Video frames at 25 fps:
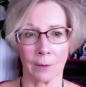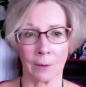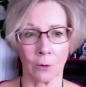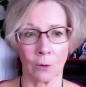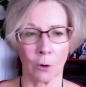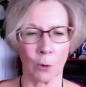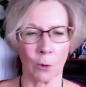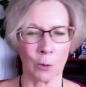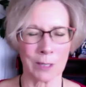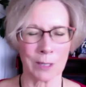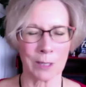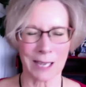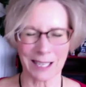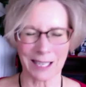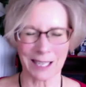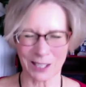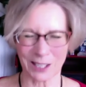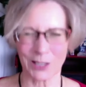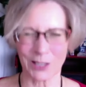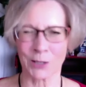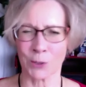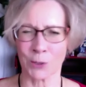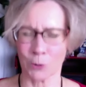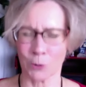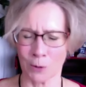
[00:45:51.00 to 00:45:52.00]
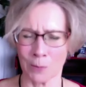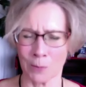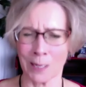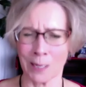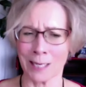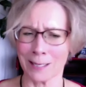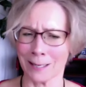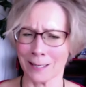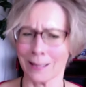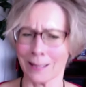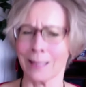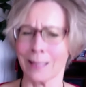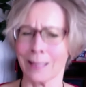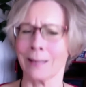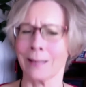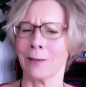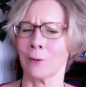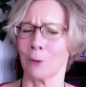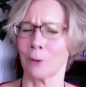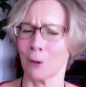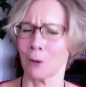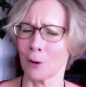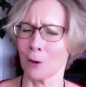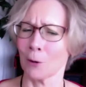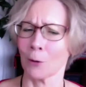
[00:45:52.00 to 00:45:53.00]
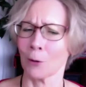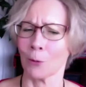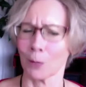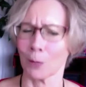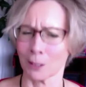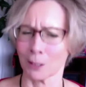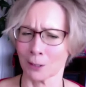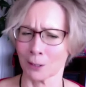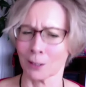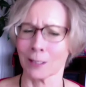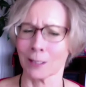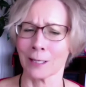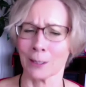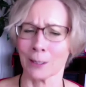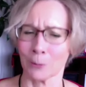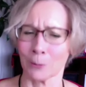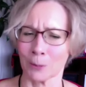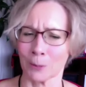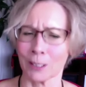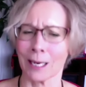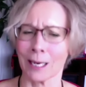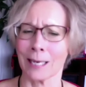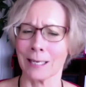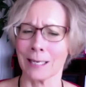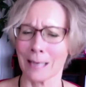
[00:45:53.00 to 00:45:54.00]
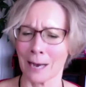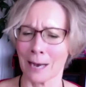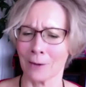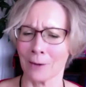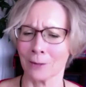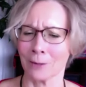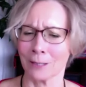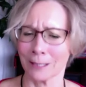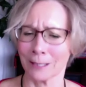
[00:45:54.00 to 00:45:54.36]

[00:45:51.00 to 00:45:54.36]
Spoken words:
Or was I just so amazing that there are no questions here, which I doubt?